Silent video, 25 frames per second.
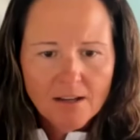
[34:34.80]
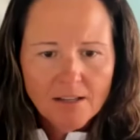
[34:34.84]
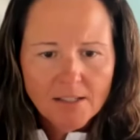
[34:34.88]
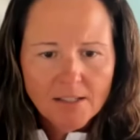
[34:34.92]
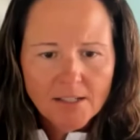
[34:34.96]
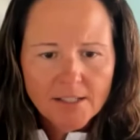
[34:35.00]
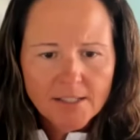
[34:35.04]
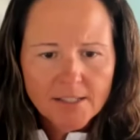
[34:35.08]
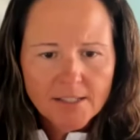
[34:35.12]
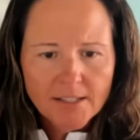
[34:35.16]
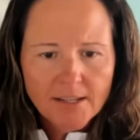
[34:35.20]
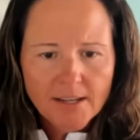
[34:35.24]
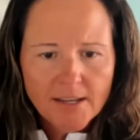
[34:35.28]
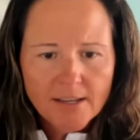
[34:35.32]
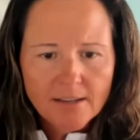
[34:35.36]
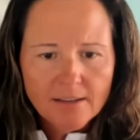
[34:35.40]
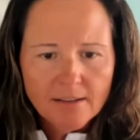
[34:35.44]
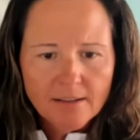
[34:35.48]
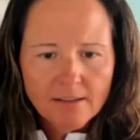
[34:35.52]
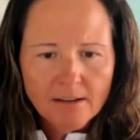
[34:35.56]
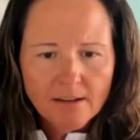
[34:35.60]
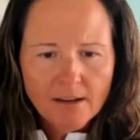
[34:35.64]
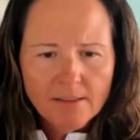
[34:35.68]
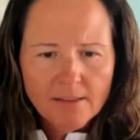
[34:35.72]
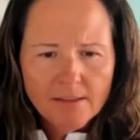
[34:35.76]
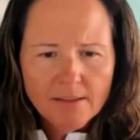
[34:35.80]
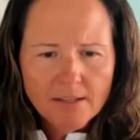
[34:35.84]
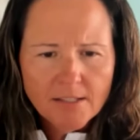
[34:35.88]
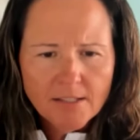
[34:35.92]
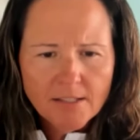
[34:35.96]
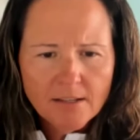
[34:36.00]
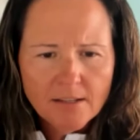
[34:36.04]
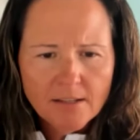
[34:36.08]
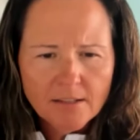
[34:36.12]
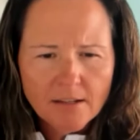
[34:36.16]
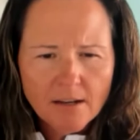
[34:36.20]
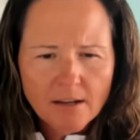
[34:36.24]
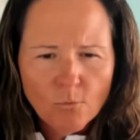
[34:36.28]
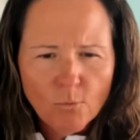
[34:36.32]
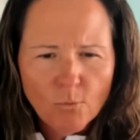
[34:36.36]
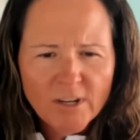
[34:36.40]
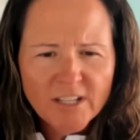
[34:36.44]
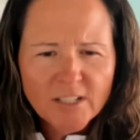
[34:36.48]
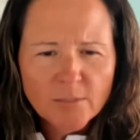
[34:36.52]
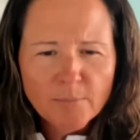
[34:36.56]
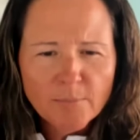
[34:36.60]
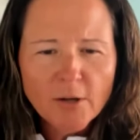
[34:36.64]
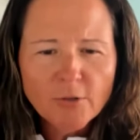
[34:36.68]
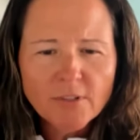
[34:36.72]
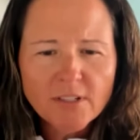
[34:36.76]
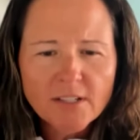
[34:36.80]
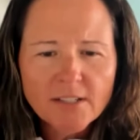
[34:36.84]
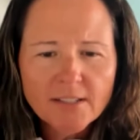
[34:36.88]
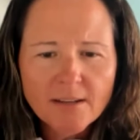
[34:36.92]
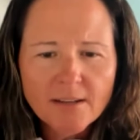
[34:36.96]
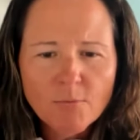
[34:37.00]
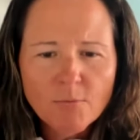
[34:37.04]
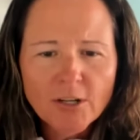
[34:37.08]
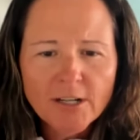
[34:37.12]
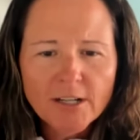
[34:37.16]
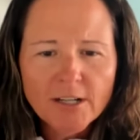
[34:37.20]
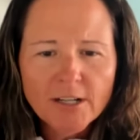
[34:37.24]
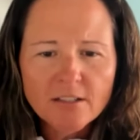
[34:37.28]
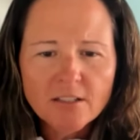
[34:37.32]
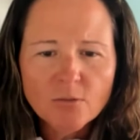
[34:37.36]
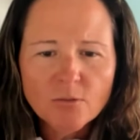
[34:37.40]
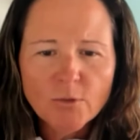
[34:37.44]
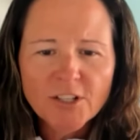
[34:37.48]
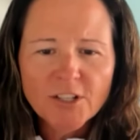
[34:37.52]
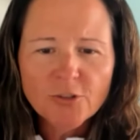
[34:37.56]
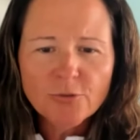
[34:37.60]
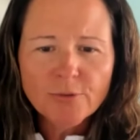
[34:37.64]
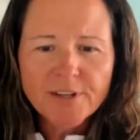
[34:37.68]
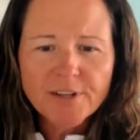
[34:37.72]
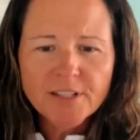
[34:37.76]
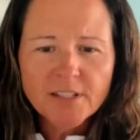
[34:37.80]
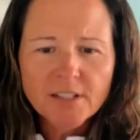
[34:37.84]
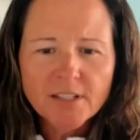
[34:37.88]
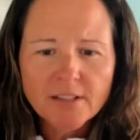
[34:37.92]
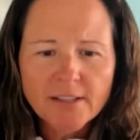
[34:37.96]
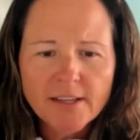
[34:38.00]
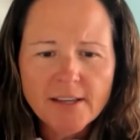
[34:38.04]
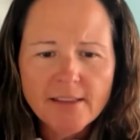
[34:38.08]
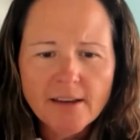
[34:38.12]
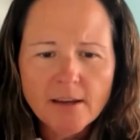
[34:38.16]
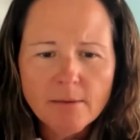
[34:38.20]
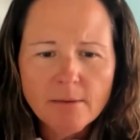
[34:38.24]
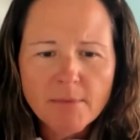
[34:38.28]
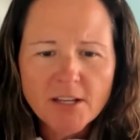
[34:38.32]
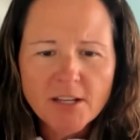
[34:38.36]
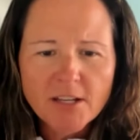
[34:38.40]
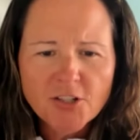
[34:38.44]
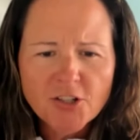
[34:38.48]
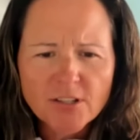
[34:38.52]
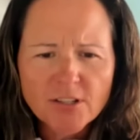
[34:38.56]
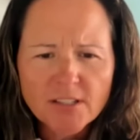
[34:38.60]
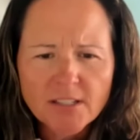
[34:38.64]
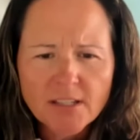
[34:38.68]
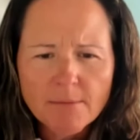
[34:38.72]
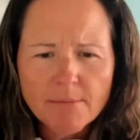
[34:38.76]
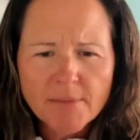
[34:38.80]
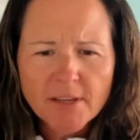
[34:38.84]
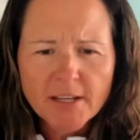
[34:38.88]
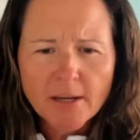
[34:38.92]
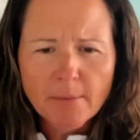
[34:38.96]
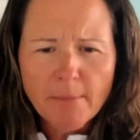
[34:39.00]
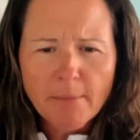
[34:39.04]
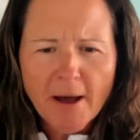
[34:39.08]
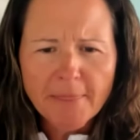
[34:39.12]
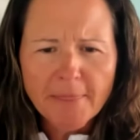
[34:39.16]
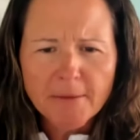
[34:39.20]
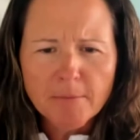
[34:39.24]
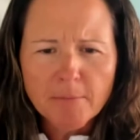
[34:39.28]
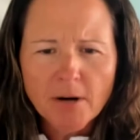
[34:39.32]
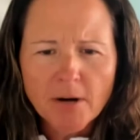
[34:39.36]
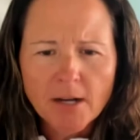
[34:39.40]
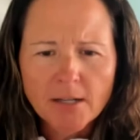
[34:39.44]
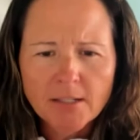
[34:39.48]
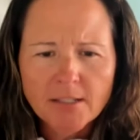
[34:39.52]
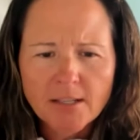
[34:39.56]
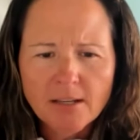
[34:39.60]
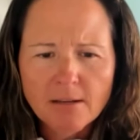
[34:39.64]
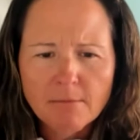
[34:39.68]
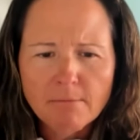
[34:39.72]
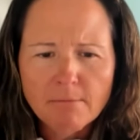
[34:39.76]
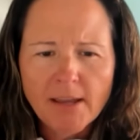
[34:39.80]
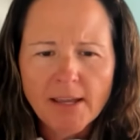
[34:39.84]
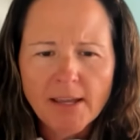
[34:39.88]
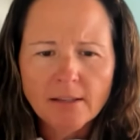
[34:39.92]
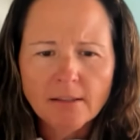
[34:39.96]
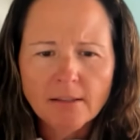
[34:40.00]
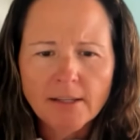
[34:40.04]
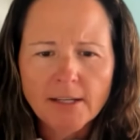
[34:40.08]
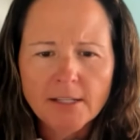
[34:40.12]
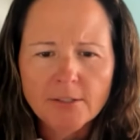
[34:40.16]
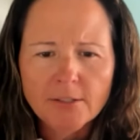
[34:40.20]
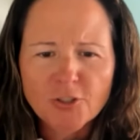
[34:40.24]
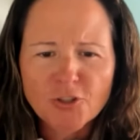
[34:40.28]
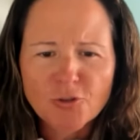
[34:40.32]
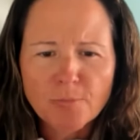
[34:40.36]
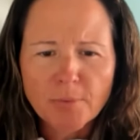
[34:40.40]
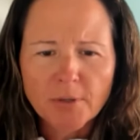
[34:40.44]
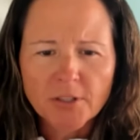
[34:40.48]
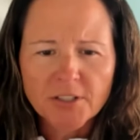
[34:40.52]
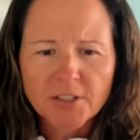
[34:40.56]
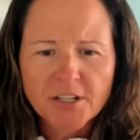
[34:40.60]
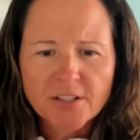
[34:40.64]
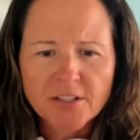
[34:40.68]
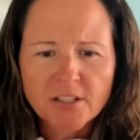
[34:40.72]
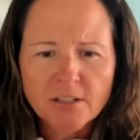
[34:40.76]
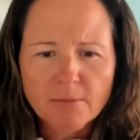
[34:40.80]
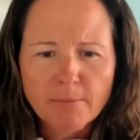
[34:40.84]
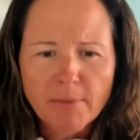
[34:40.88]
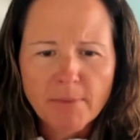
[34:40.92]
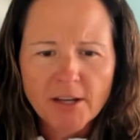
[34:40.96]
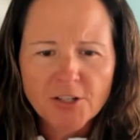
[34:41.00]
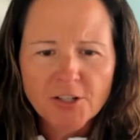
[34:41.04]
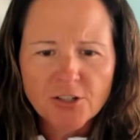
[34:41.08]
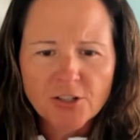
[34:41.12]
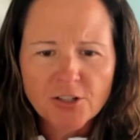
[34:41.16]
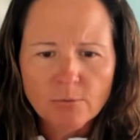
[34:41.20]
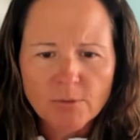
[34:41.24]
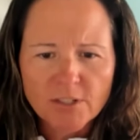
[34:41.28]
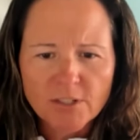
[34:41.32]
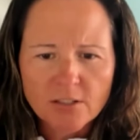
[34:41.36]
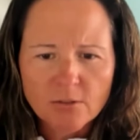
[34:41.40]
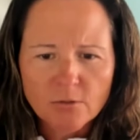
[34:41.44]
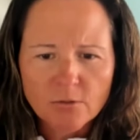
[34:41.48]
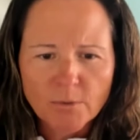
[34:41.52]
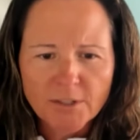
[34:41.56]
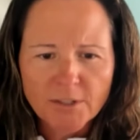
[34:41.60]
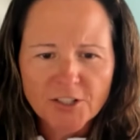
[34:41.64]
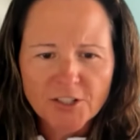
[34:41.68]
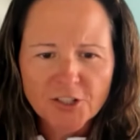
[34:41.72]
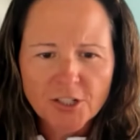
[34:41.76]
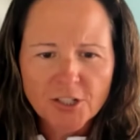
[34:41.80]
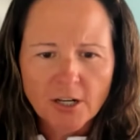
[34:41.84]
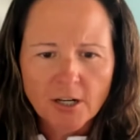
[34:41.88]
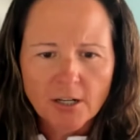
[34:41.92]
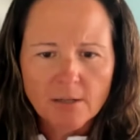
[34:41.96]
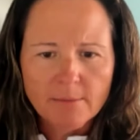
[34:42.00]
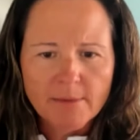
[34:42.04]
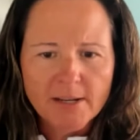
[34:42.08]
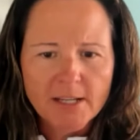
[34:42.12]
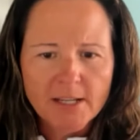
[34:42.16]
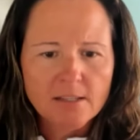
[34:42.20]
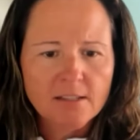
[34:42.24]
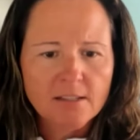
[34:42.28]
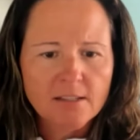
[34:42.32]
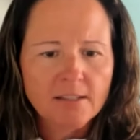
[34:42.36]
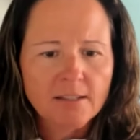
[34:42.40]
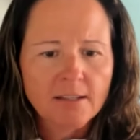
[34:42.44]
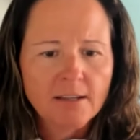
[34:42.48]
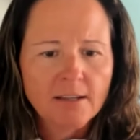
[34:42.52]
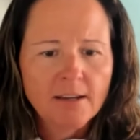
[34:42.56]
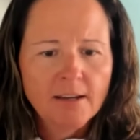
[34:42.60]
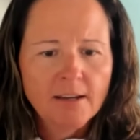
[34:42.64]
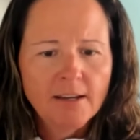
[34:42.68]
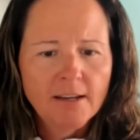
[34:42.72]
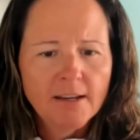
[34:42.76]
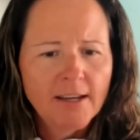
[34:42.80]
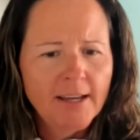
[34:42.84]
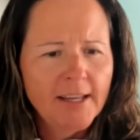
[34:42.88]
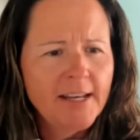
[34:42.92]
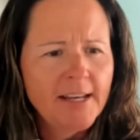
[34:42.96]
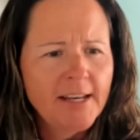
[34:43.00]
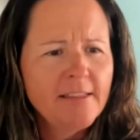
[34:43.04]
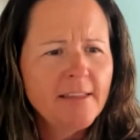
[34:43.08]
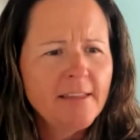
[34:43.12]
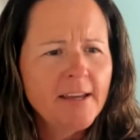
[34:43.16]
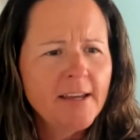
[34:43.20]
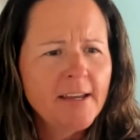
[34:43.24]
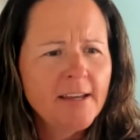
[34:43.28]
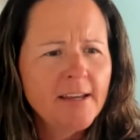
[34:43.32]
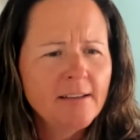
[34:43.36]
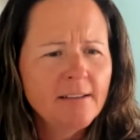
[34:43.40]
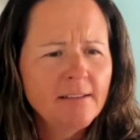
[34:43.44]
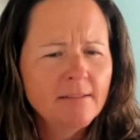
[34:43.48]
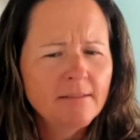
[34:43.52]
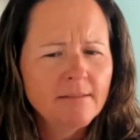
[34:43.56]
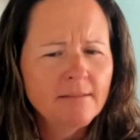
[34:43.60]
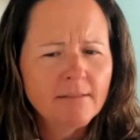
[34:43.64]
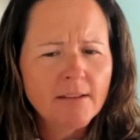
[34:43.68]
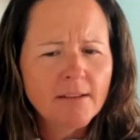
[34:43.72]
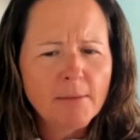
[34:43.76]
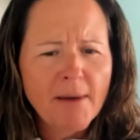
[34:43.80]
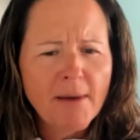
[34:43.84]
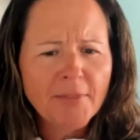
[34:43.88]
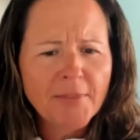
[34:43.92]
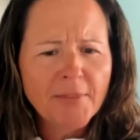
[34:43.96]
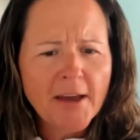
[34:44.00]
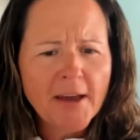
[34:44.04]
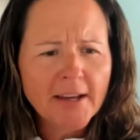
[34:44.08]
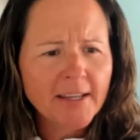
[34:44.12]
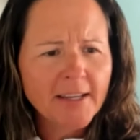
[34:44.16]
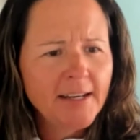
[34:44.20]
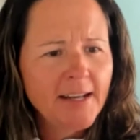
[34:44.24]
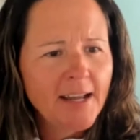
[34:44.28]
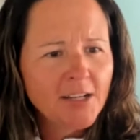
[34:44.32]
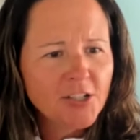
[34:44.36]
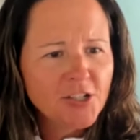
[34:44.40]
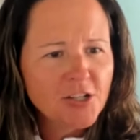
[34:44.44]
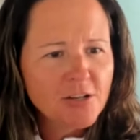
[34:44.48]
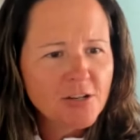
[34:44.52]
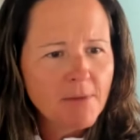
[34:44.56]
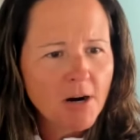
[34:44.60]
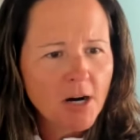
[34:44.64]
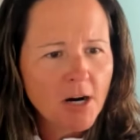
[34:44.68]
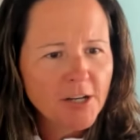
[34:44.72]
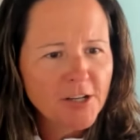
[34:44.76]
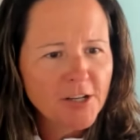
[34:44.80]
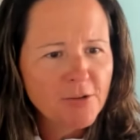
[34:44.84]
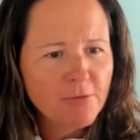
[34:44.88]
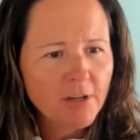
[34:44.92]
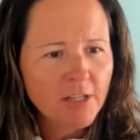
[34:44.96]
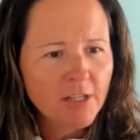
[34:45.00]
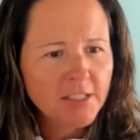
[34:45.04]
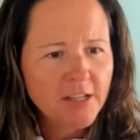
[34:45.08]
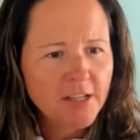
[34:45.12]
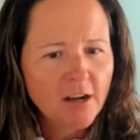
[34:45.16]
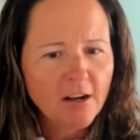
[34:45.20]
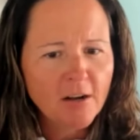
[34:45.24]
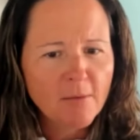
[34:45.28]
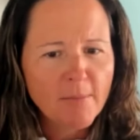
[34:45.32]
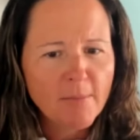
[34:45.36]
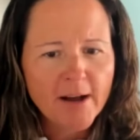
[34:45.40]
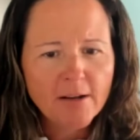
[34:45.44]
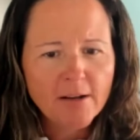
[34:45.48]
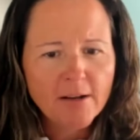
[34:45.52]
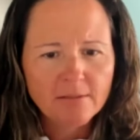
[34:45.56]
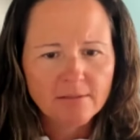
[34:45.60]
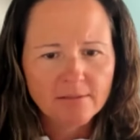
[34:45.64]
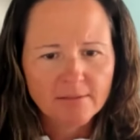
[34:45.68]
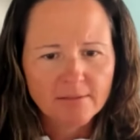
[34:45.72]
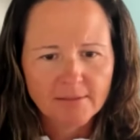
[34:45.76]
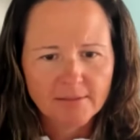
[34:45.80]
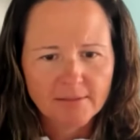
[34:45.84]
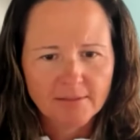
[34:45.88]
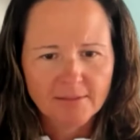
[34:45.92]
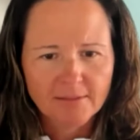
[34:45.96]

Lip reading: Let's see. This is, we spoke to someone at Swish recently. They mentioned something about the pricing being linked to participation with Swish tournaments. Anything about that connection, Mark, you want to talk about?